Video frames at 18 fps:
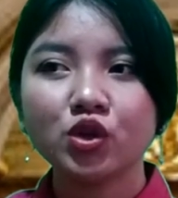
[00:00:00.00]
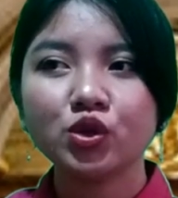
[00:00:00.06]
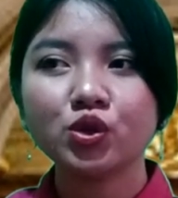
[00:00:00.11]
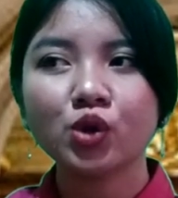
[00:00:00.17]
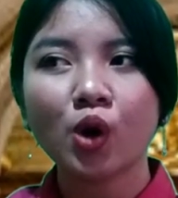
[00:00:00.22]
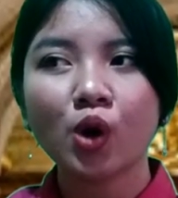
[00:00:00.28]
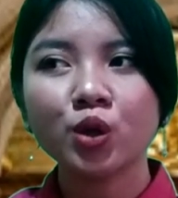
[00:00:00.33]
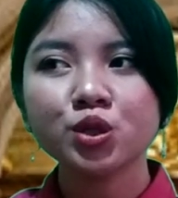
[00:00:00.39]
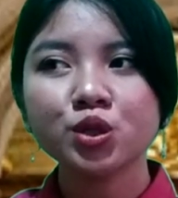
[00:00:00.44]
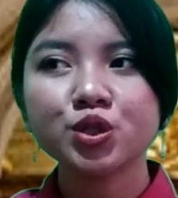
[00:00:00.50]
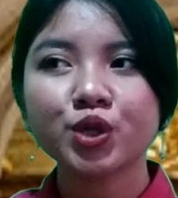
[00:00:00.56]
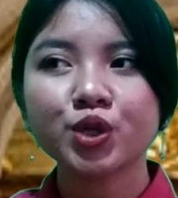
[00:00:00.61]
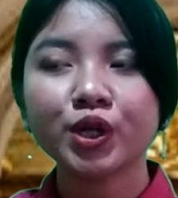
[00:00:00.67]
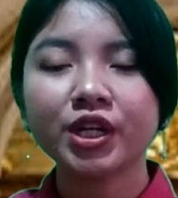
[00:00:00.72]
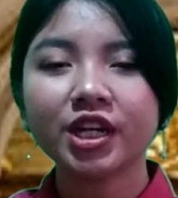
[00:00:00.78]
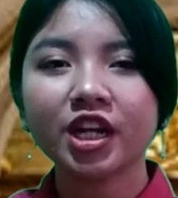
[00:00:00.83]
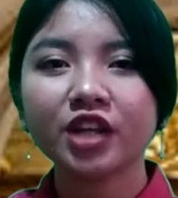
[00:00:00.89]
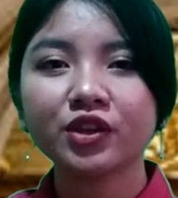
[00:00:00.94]
you also
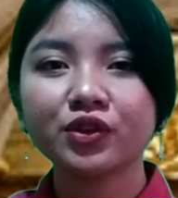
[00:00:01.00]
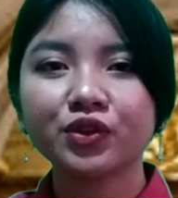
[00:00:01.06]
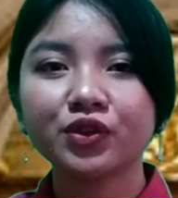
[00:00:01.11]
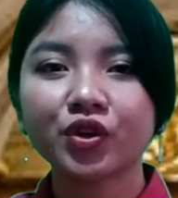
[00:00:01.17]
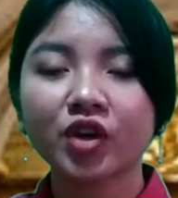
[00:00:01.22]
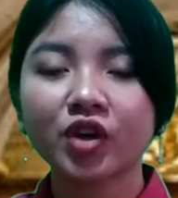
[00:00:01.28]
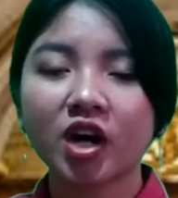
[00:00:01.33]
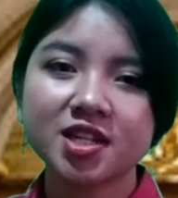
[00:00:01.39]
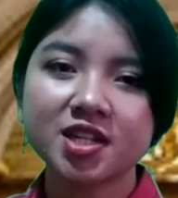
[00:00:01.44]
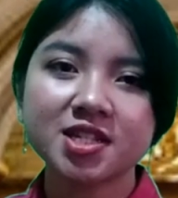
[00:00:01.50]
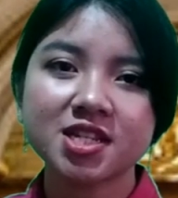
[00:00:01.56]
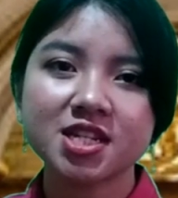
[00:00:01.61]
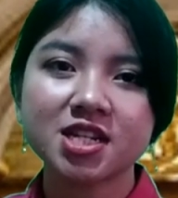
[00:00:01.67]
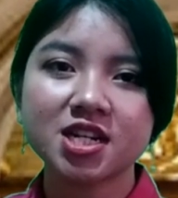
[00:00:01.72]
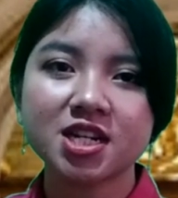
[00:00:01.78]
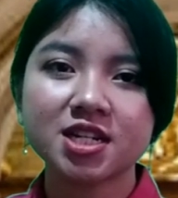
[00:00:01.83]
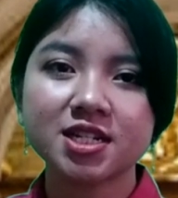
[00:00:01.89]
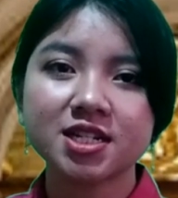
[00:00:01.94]
need to
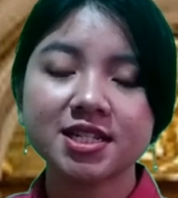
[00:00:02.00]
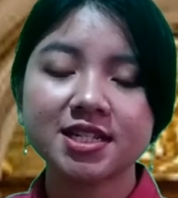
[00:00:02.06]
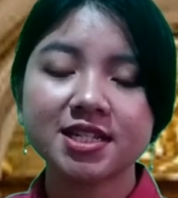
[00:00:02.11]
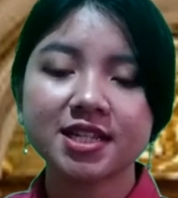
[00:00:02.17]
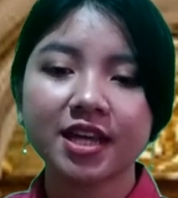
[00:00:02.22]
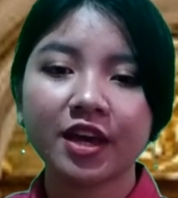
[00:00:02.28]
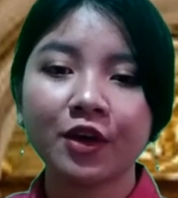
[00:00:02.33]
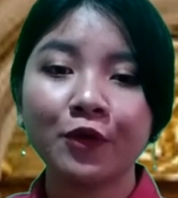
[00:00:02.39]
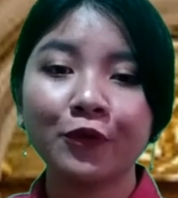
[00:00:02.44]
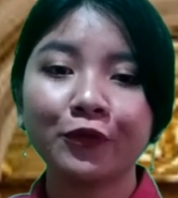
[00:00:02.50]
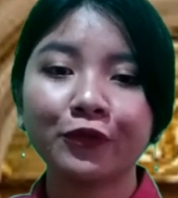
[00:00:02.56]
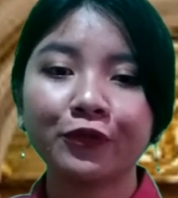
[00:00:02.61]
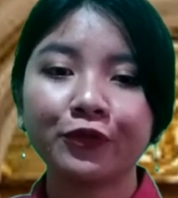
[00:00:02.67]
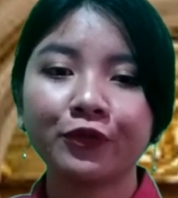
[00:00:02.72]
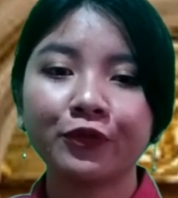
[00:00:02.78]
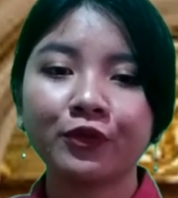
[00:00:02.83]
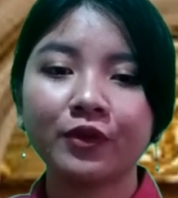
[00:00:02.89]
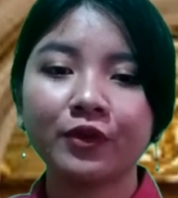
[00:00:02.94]
consider if
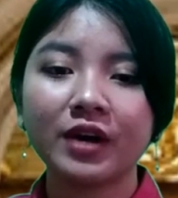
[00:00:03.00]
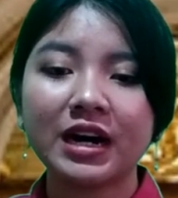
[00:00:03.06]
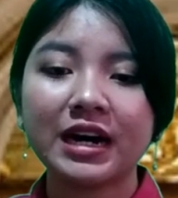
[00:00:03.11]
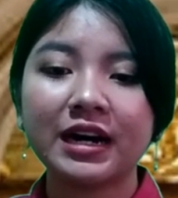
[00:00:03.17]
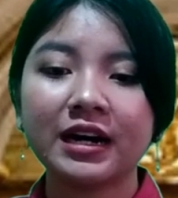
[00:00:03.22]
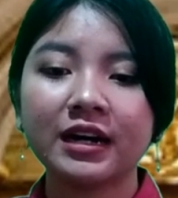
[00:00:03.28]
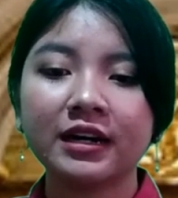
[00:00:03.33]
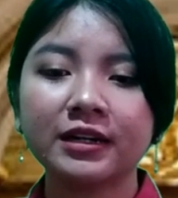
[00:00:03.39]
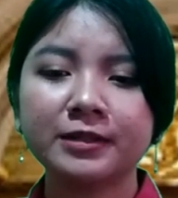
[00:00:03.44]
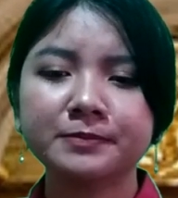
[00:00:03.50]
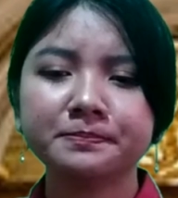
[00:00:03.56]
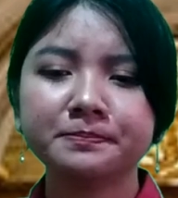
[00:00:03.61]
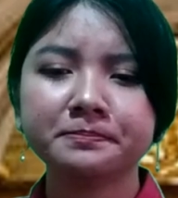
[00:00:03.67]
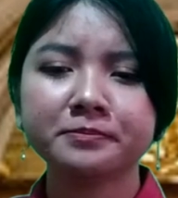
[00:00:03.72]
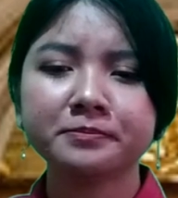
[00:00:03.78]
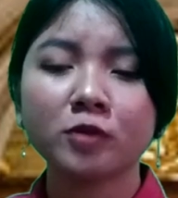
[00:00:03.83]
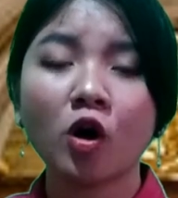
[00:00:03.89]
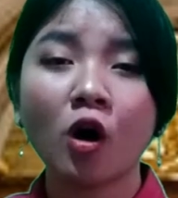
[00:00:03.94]

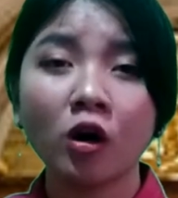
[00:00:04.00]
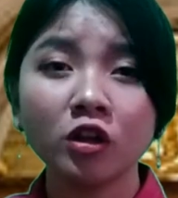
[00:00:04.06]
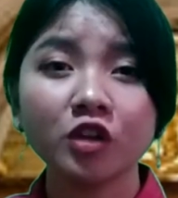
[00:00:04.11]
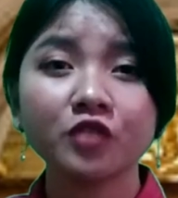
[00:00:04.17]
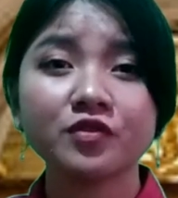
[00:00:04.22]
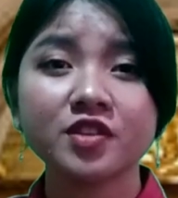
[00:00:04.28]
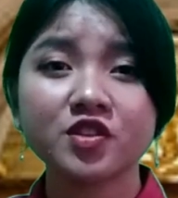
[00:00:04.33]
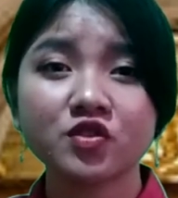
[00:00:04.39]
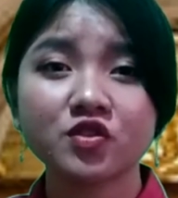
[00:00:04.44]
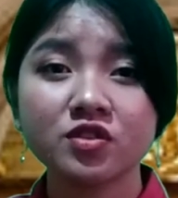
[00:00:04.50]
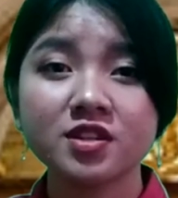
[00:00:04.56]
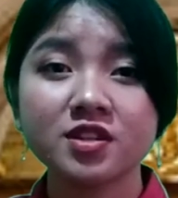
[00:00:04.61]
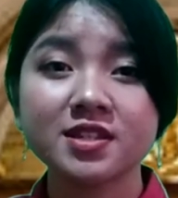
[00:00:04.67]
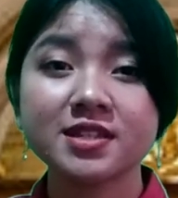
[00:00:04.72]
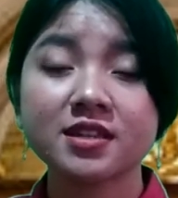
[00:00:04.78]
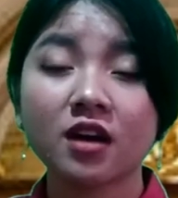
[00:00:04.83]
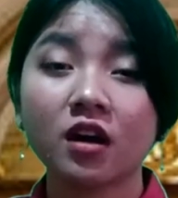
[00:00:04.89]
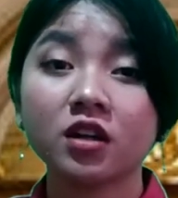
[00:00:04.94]
all of the
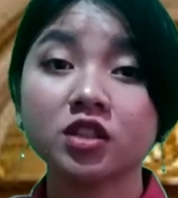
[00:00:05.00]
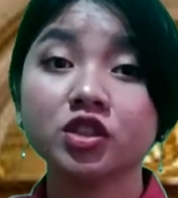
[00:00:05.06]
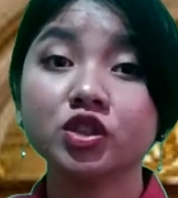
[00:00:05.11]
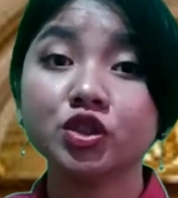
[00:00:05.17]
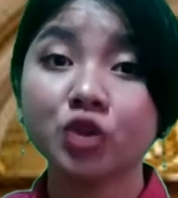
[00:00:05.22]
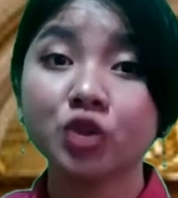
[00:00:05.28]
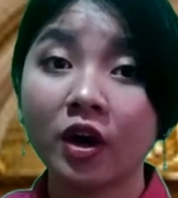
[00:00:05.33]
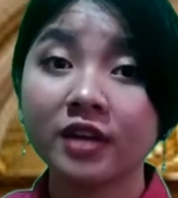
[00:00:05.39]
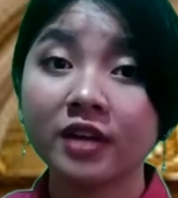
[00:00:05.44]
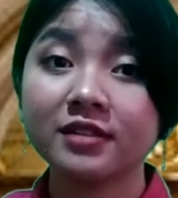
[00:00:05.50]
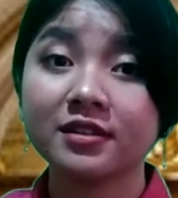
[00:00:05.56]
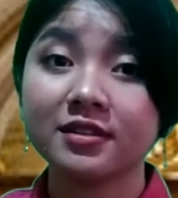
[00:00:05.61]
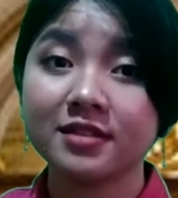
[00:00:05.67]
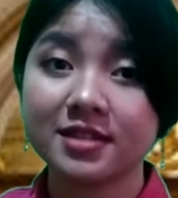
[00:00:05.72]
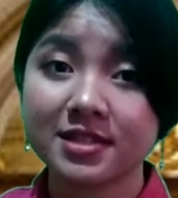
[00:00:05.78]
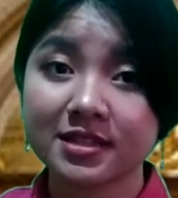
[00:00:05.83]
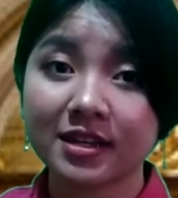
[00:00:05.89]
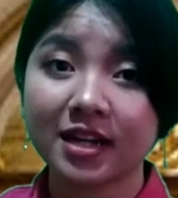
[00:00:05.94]
students are joined the
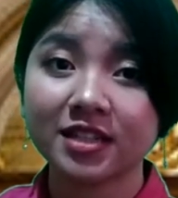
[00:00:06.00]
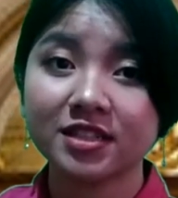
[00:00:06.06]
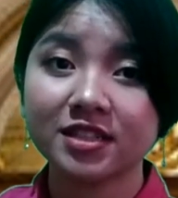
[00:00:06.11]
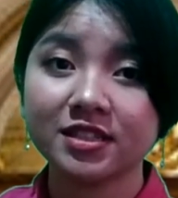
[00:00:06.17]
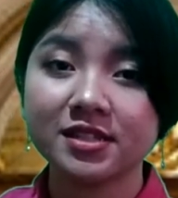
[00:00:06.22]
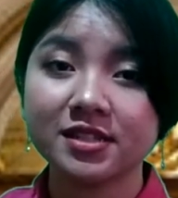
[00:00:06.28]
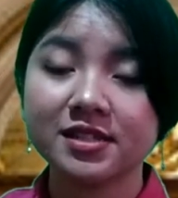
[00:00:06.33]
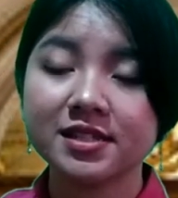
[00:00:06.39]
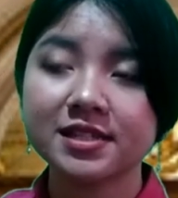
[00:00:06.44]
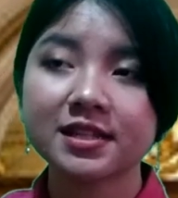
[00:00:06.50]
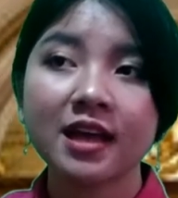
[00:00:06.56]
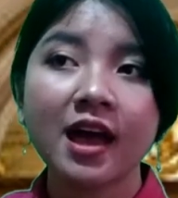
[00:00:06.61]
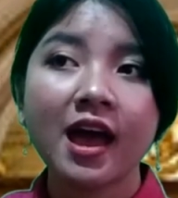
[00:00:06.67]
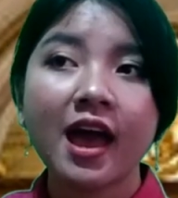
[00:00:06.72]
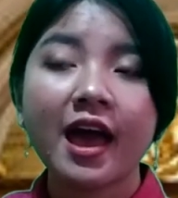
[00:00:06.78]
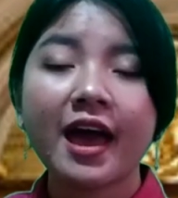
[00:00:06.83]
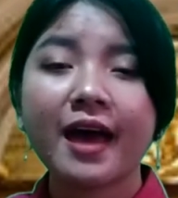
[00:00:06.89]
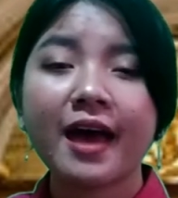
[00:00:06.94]
discussions,
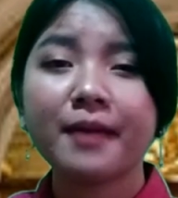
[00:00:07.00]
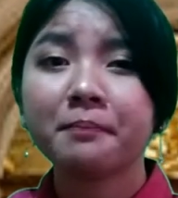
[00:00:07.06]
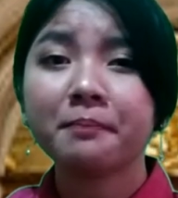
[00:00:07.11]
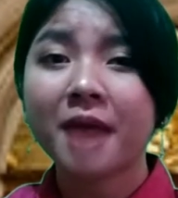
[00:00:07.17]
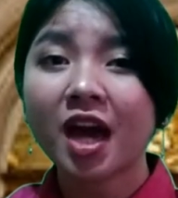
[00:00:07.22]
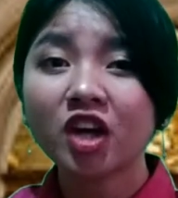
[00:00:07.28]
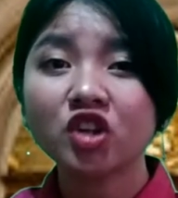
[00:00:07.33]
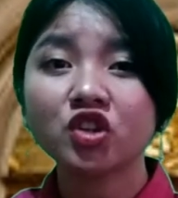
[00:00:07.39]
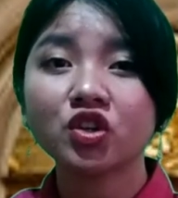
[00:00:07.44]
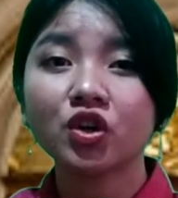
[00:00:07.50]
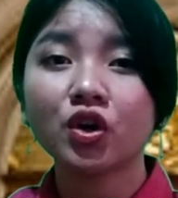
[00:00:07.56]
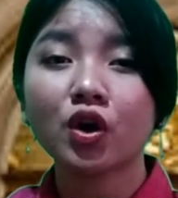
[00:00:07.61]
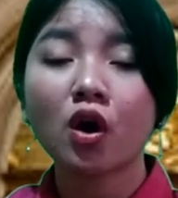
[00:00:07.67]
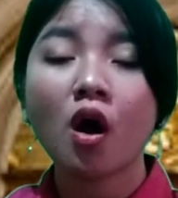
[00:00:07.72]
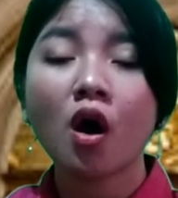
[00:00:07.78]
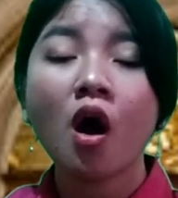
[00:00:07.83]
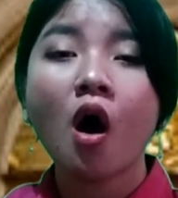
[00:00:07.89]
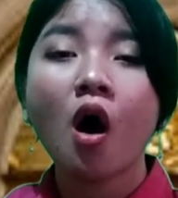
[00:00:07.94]
and make
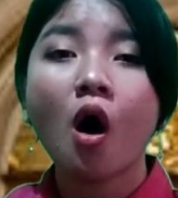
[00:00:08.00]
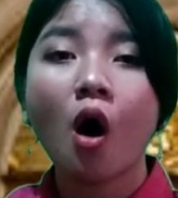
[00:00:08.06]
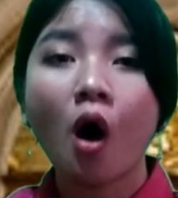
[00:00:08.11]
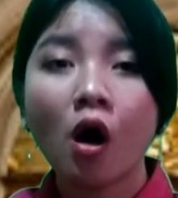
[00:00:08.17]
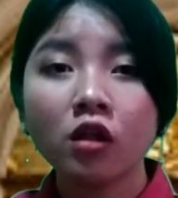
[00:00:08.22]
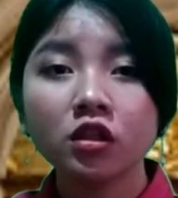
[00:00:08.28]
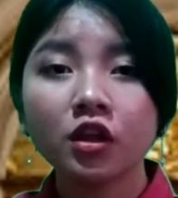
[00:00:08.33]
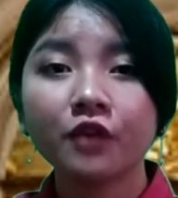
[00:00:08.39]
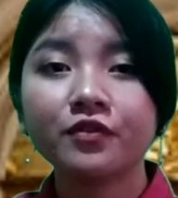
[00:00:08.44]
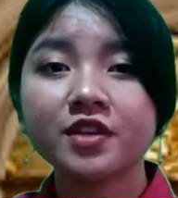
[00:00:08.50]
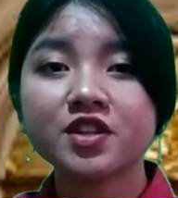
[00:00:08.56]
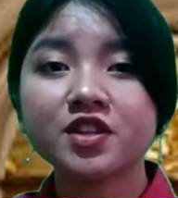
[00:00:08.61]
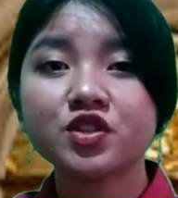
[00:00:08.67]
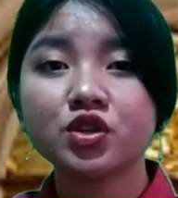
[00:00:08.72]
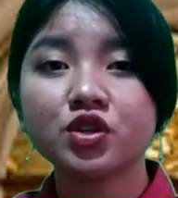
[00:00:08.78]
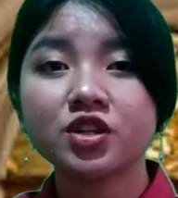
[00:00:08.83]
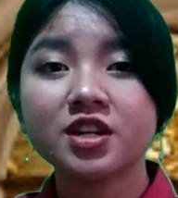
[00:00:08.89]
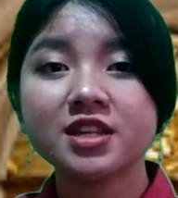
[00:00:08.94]
sure all of the
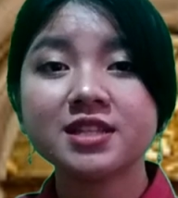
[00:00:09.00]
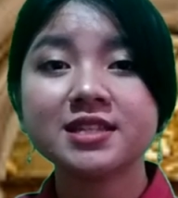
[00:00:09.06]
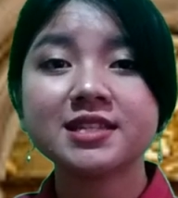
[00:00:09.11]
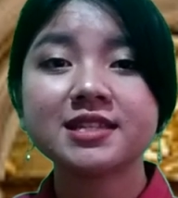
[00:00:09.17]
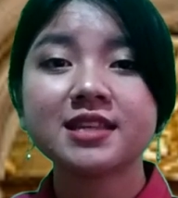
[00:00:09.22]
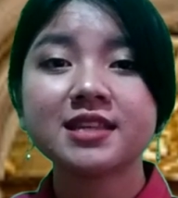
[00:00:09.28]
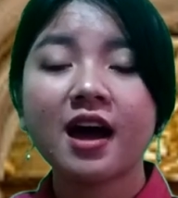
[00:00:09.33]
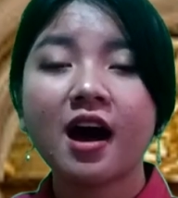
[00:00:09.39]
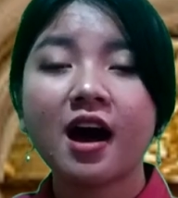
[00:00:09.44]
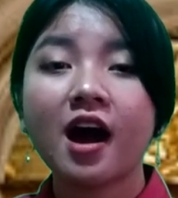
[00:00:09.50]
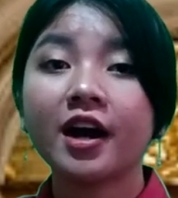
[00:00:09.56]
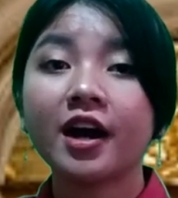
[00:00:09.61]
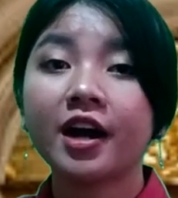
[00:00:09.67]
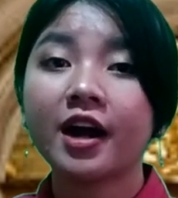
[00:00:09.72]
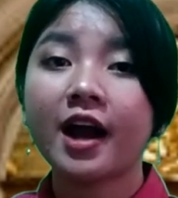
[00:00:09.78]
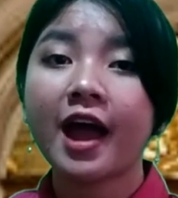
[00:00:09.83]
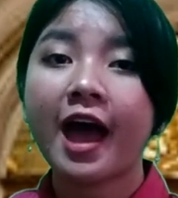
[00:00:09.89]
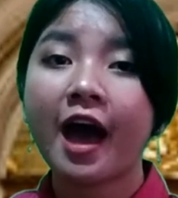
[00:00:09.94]
students
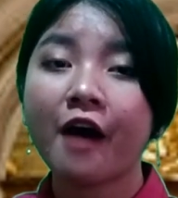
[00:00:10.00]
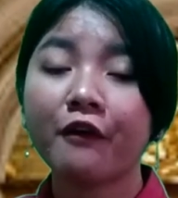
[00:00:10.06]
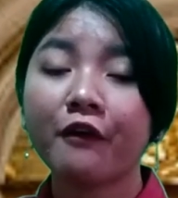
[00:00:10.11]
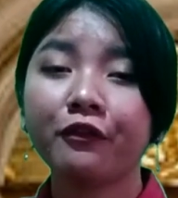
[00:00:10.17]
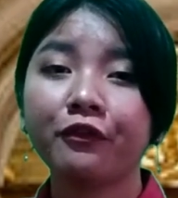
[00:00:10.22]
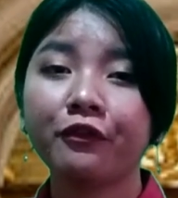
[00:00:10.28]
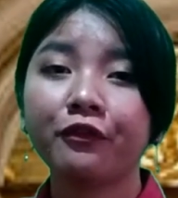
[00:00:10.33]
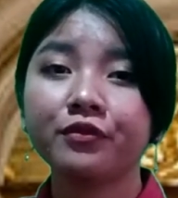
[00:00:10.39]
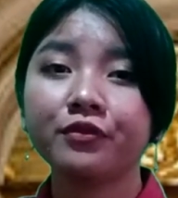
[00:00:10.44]
have